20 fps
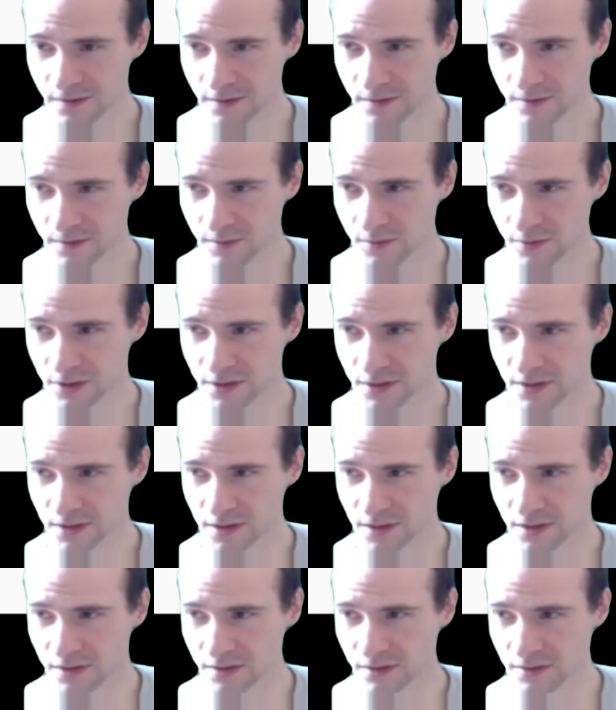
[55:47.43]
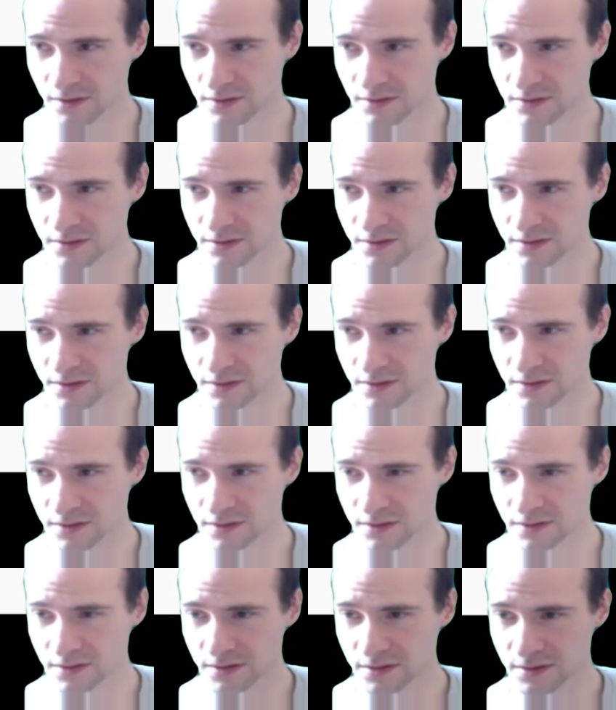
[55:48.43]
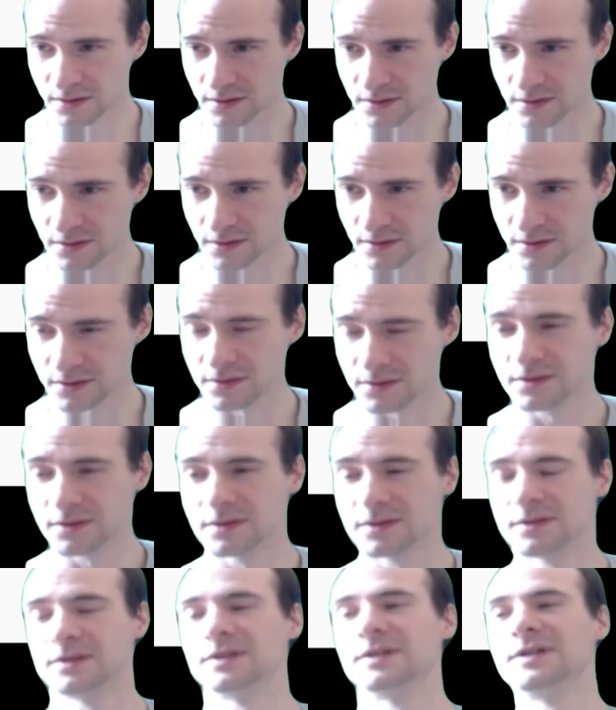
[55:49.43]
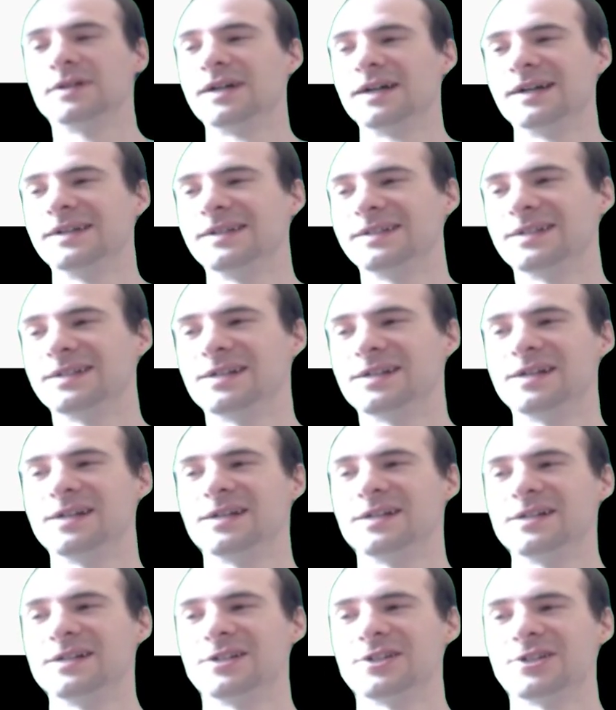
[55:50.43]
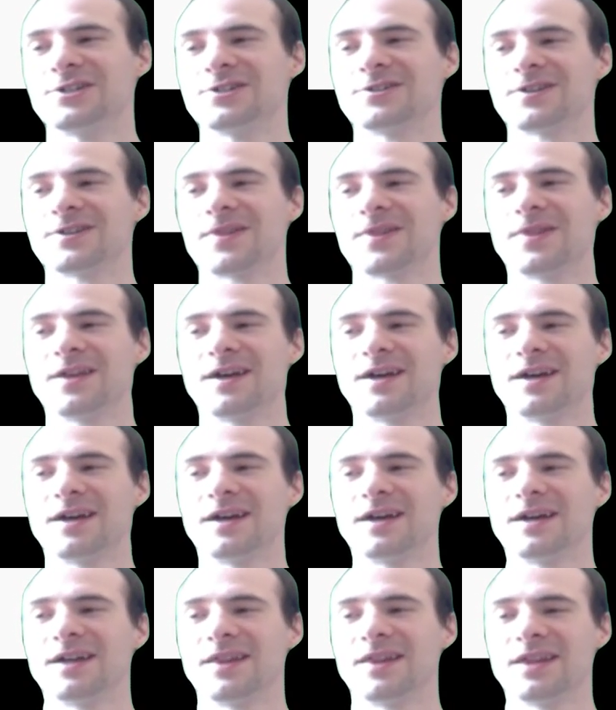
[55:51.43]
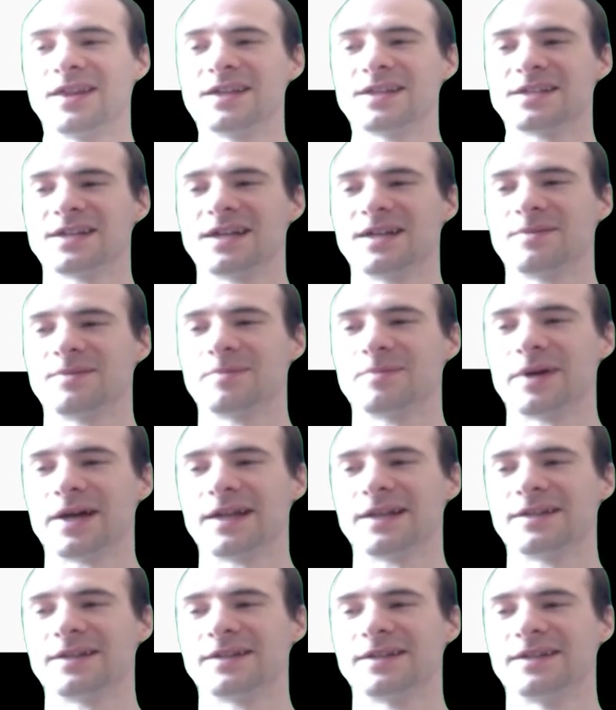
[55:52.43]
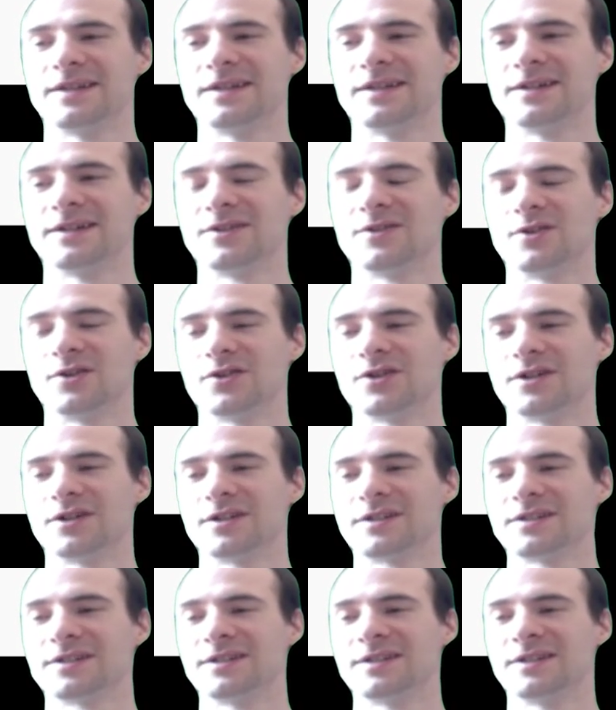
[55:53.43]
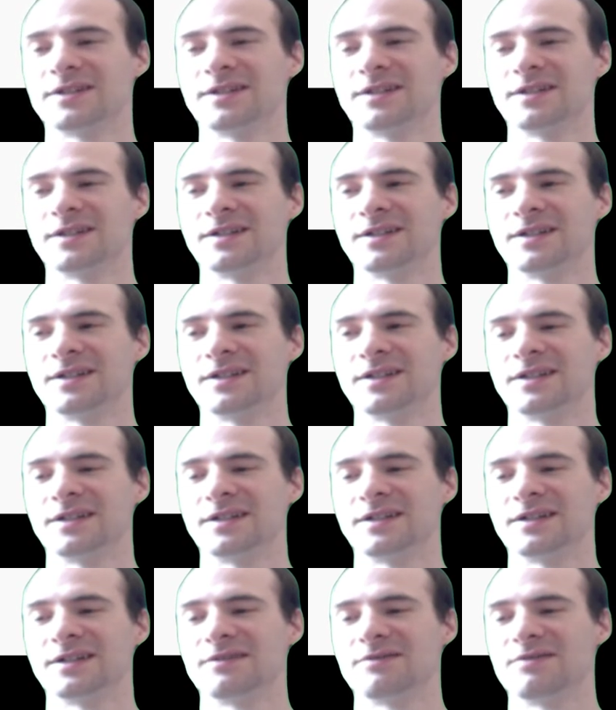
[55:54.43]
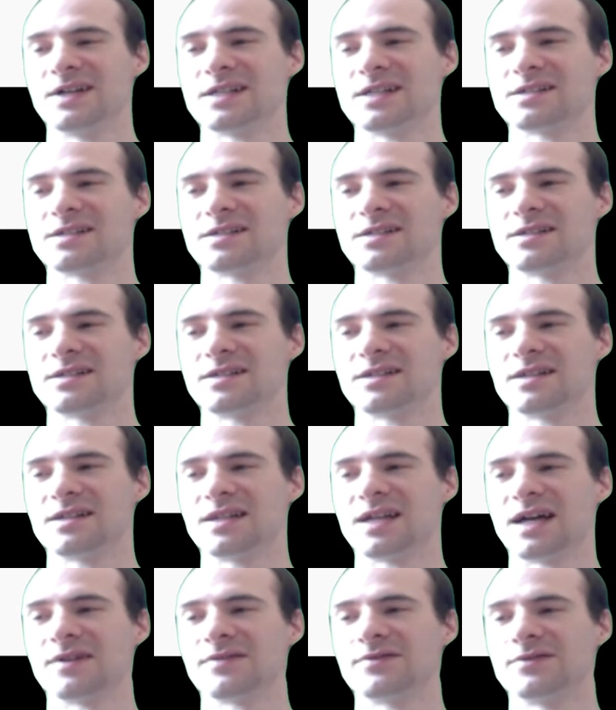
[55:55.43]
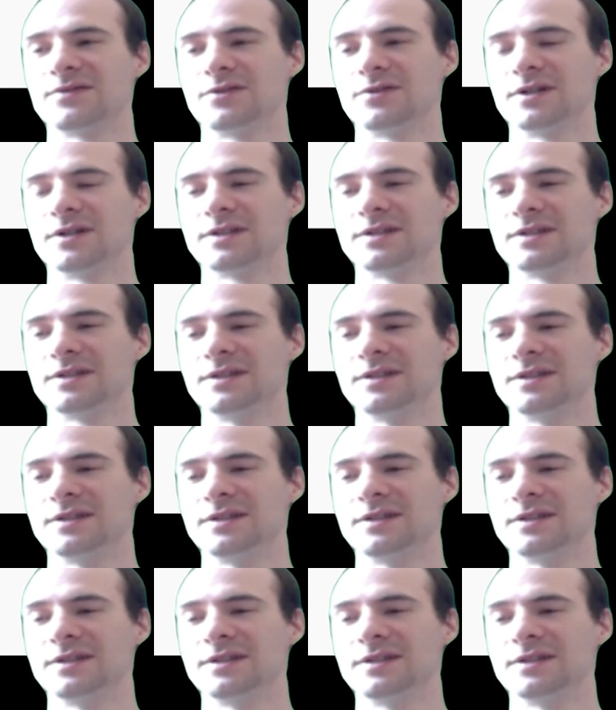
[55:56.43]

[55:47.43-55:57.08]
What now? Uh, huh. Should the this hand bet or not? That's a tough one.